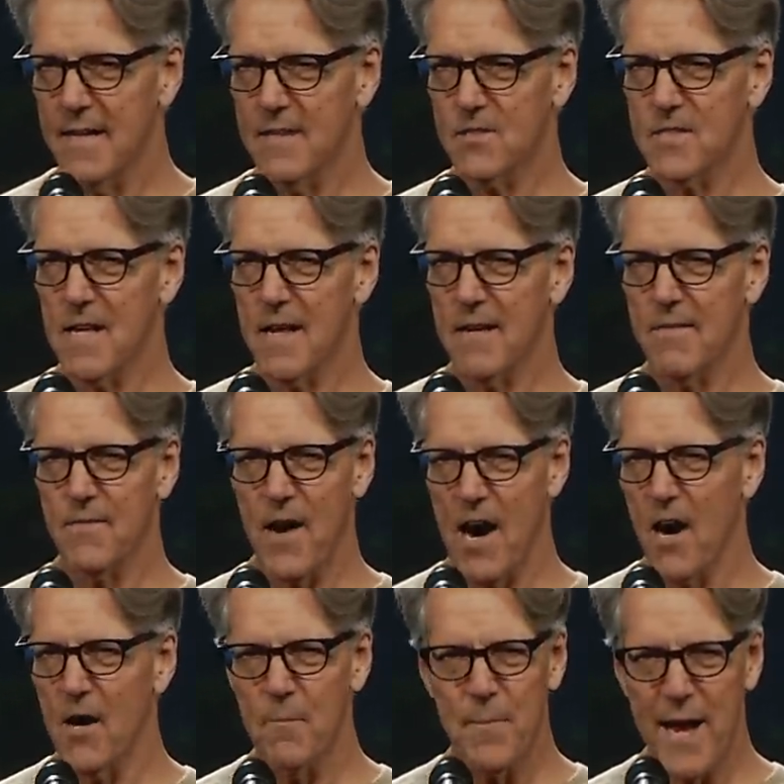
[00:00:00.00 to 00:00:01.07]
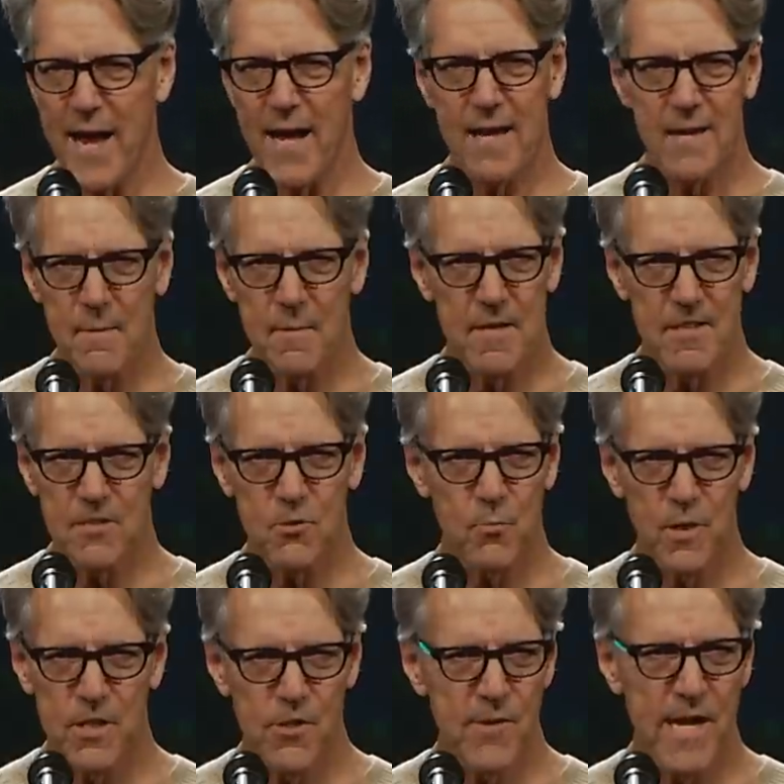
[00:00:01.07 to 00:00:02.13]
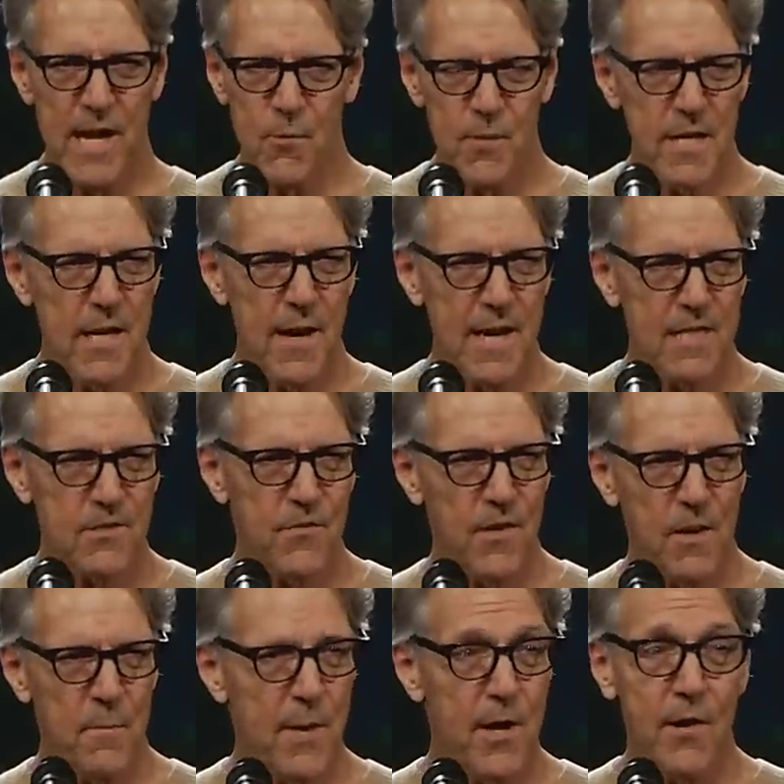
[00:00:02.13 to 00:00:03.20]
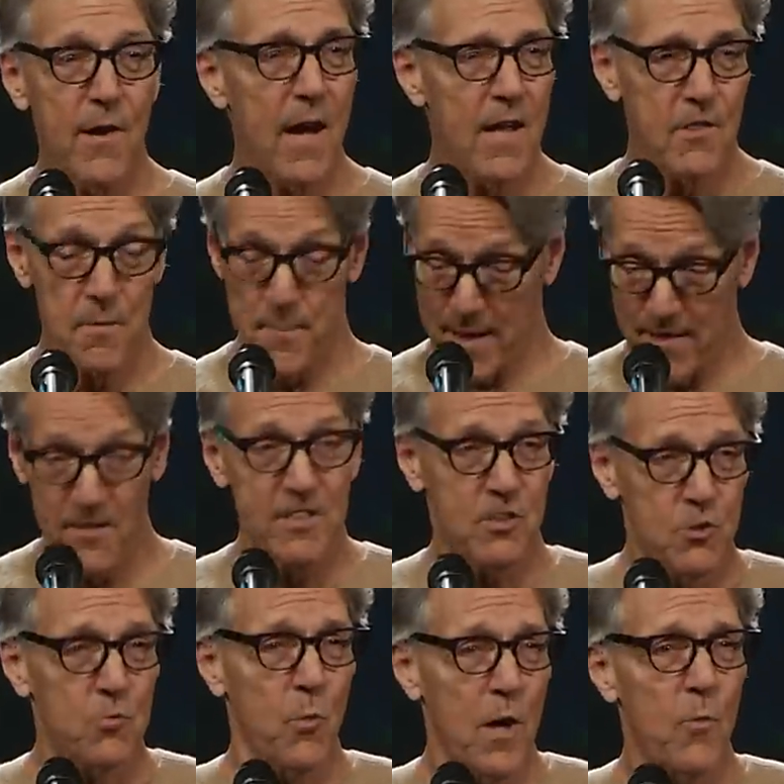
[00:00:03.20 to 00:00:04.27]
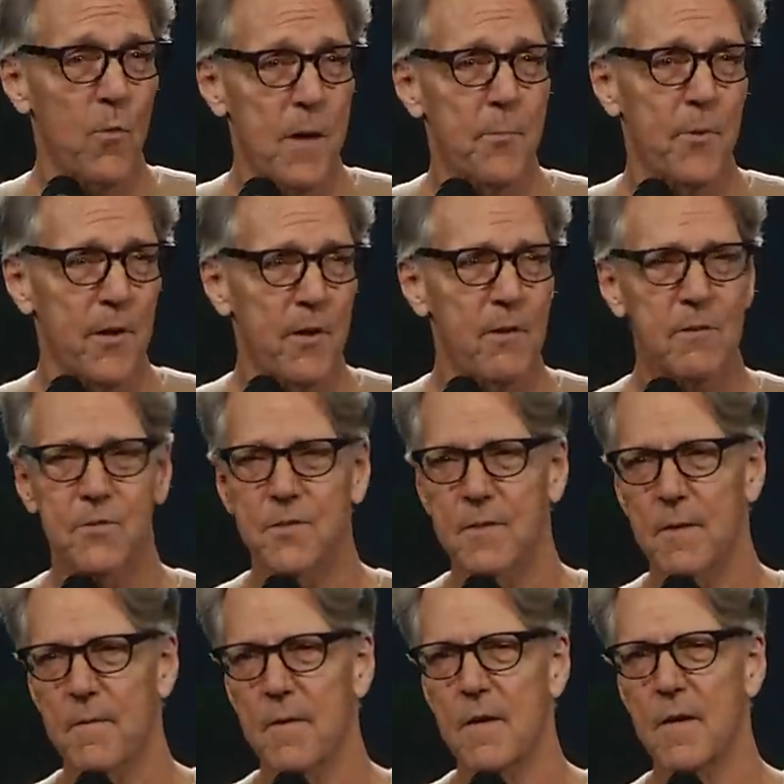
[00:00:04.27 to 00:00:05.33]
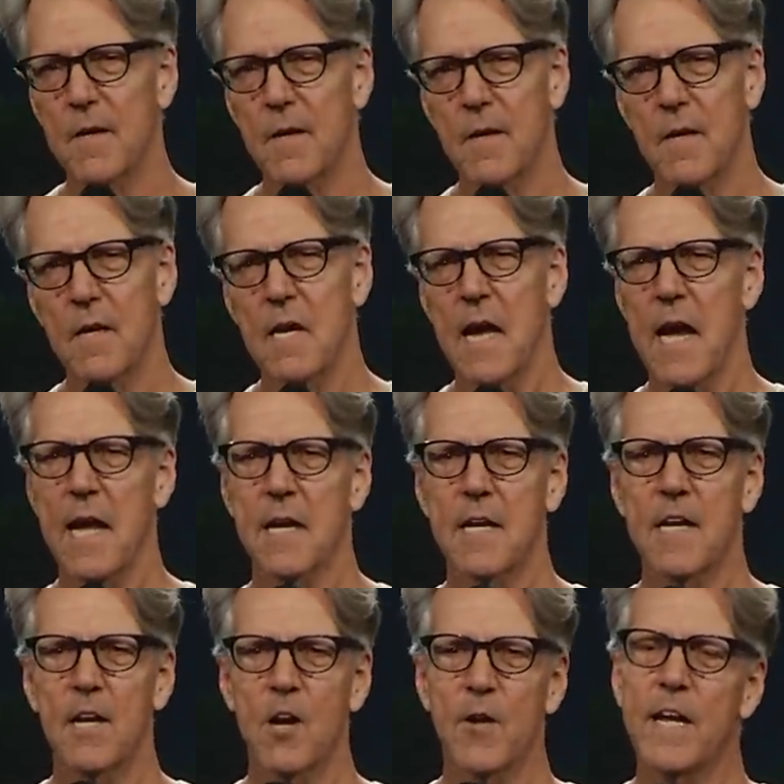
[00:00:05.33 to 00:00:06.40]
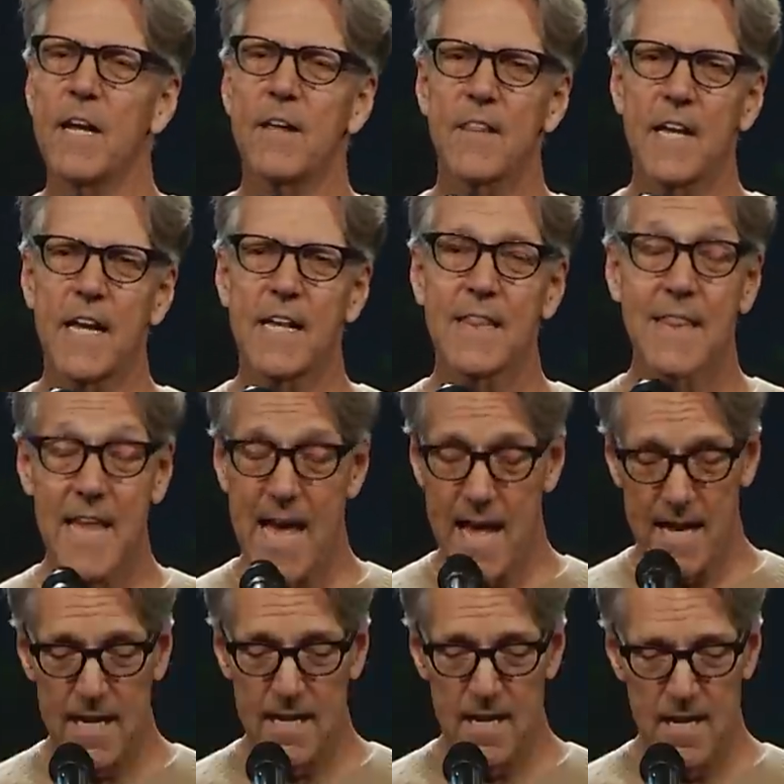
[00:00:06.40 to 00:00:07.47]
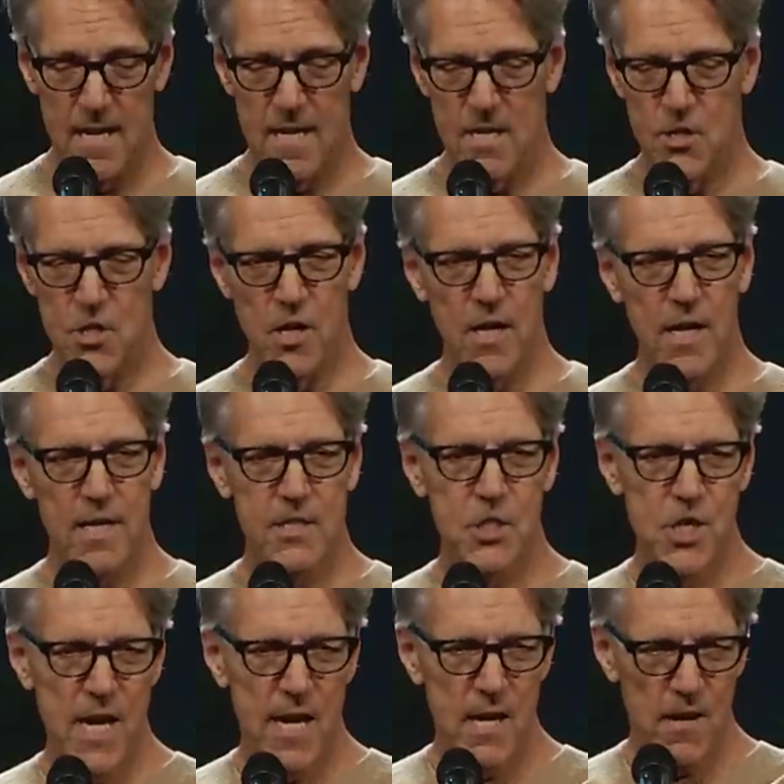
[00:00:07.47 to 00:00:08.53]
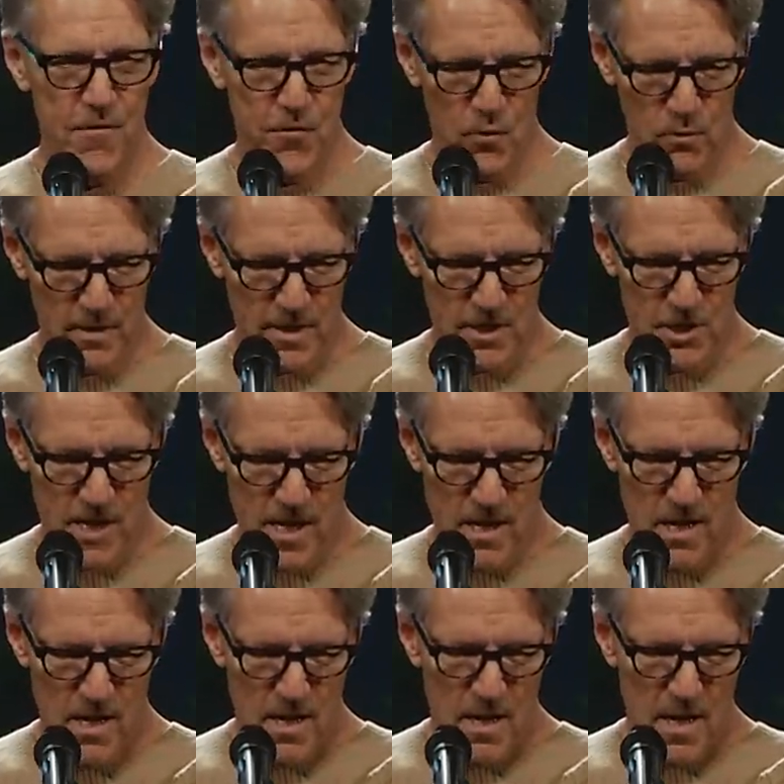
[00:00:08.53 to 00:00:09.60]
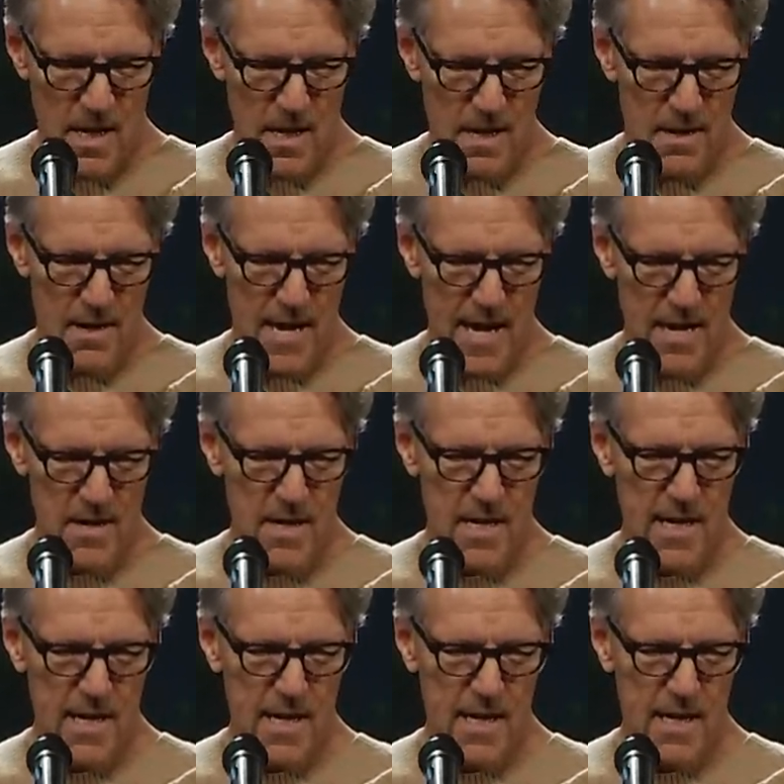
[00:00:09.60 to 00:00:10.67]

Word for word: instead of our band. I mean, this is what you get when you ask for a Maranatha band. This is what we produce. And, you know, he, he then took a chair, a folding chair, uh, and